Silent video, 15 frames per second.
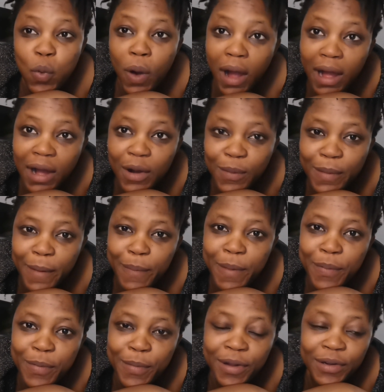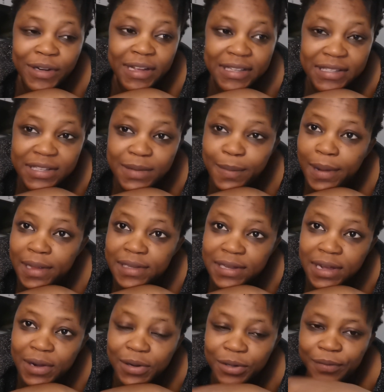Wow, my people make una see
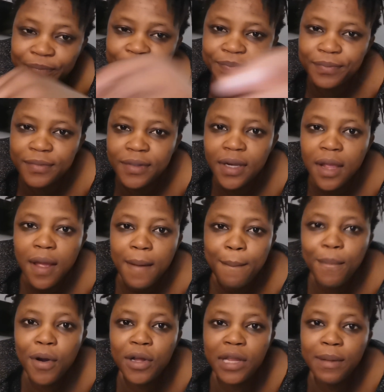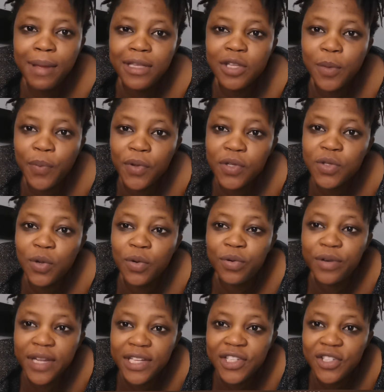matter. Money is supposed to
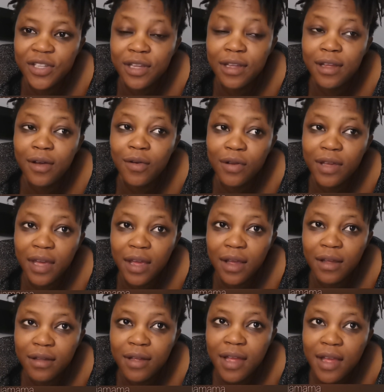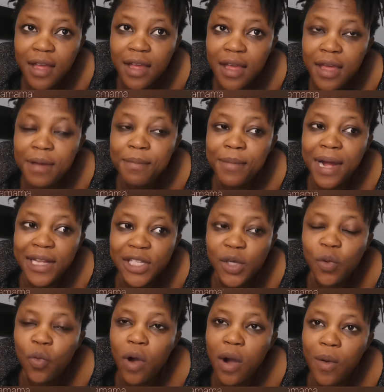reach. Okay,
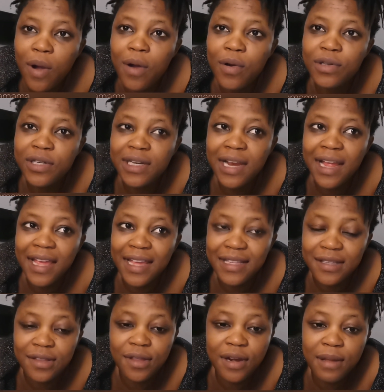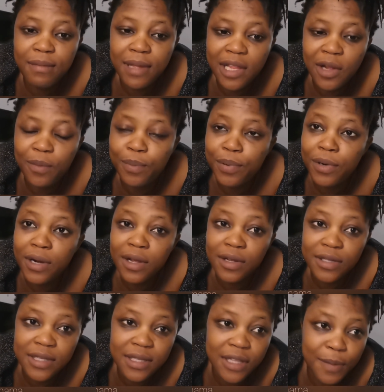imagine 183 million
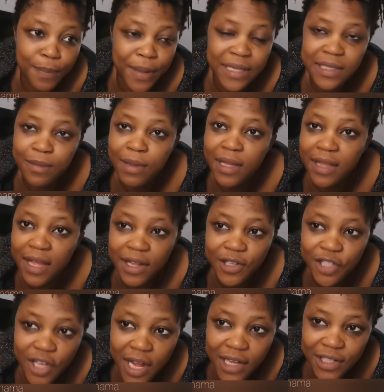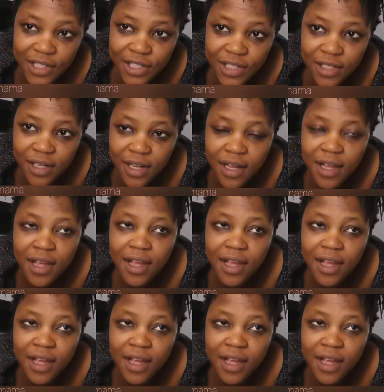plus the person made they in charge.